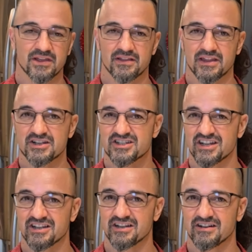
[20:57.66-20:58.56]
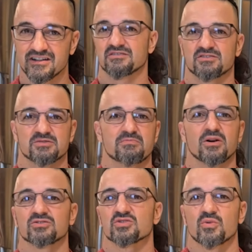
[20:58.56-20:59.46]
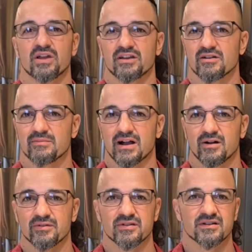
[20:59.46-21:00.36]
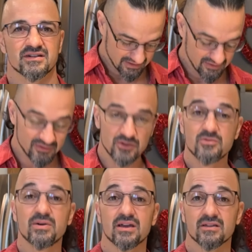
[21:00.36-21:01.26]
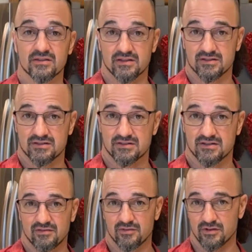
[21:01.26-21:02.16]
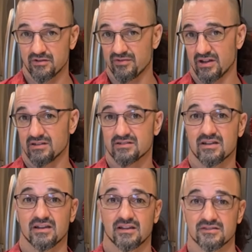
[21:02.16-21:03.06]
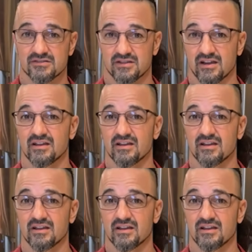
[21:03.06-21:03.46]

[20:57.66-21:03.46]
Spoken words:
That chicken just melts away in your mouth. If you make this for your Valentines, I